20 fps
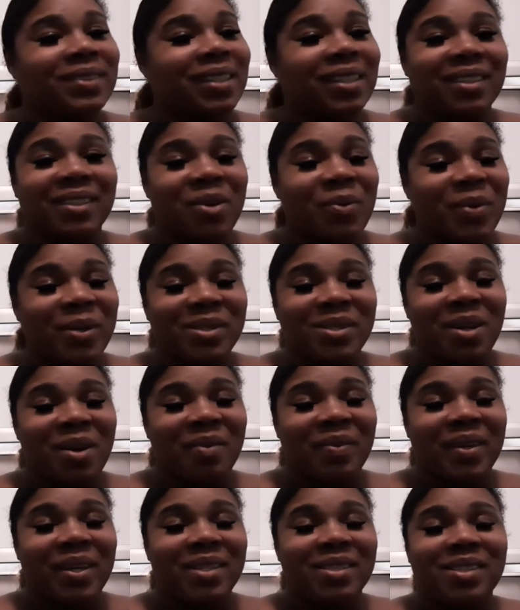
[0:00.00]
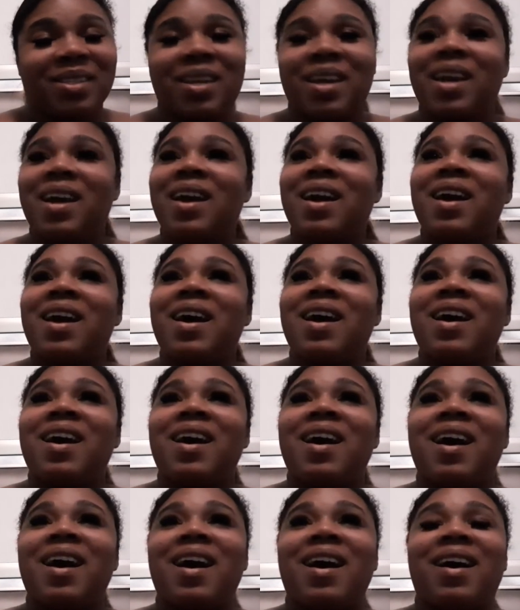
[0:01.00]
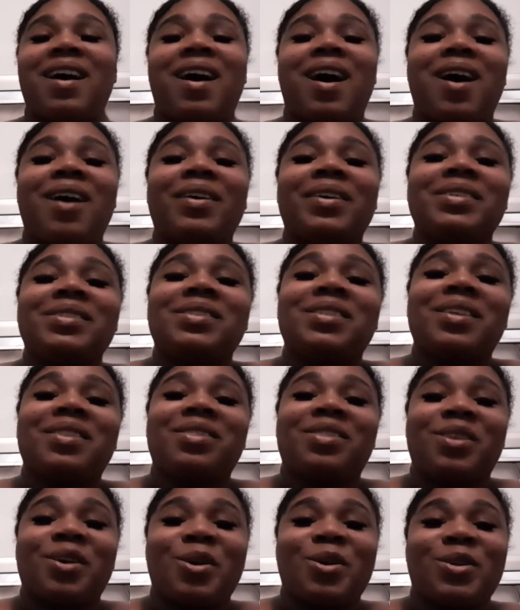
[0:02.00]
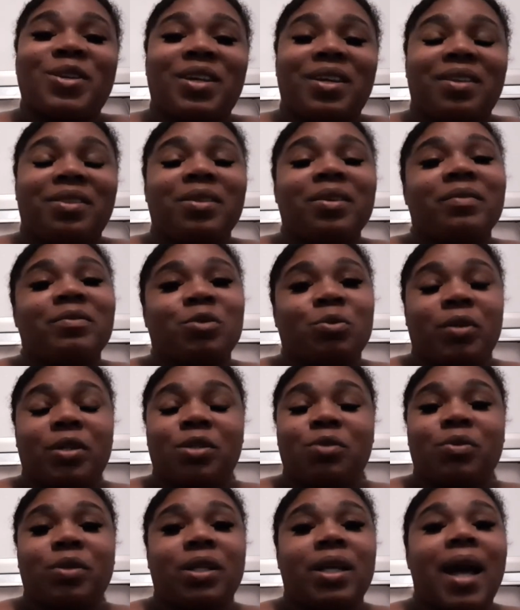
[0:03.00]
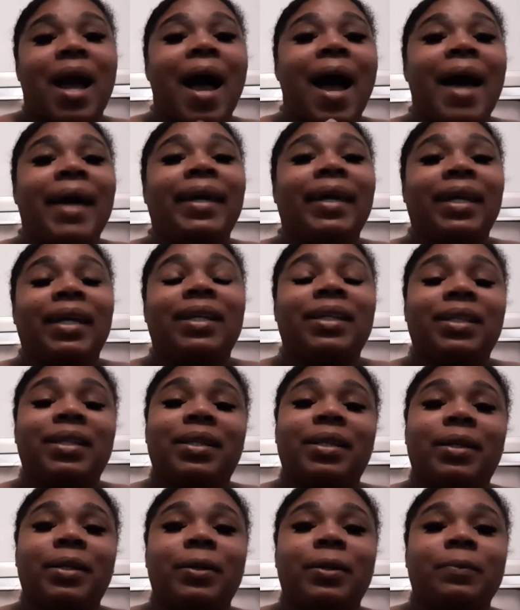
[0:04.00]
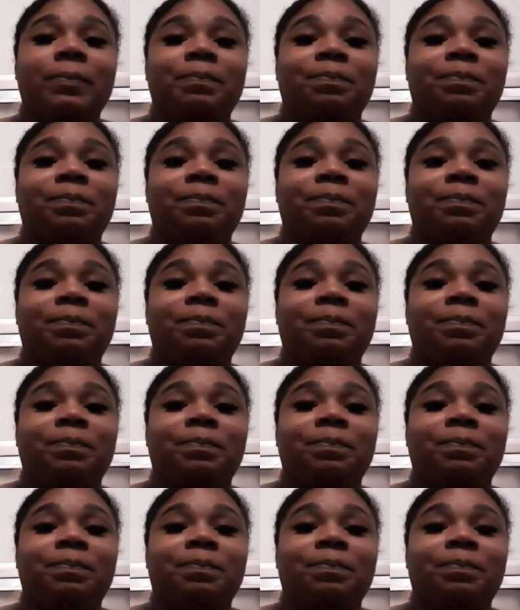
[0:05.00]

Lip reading: Don't want to talk fast. August the 30th of 2020, I ended up